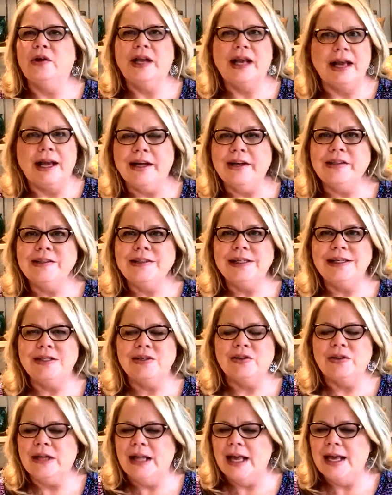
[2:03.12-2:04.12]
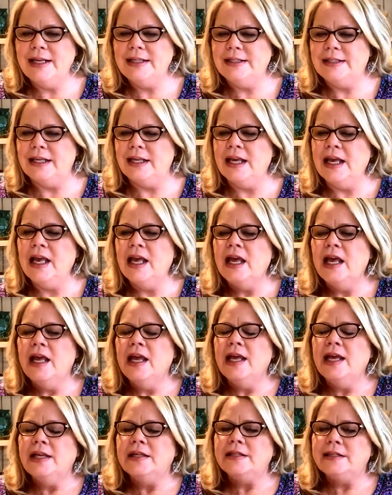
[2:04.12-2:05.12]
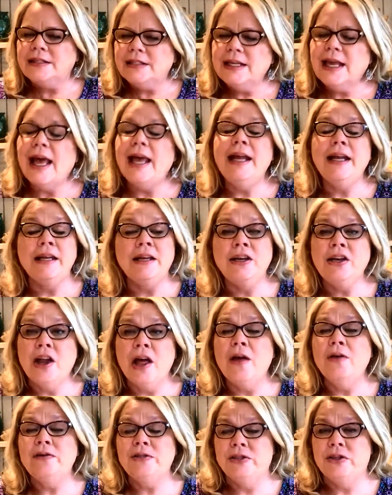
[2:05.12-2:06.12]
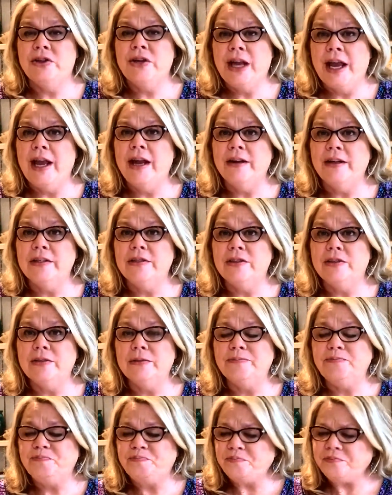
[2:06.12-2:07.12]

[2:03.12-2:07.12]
or careless or lazy. Satan knows their character.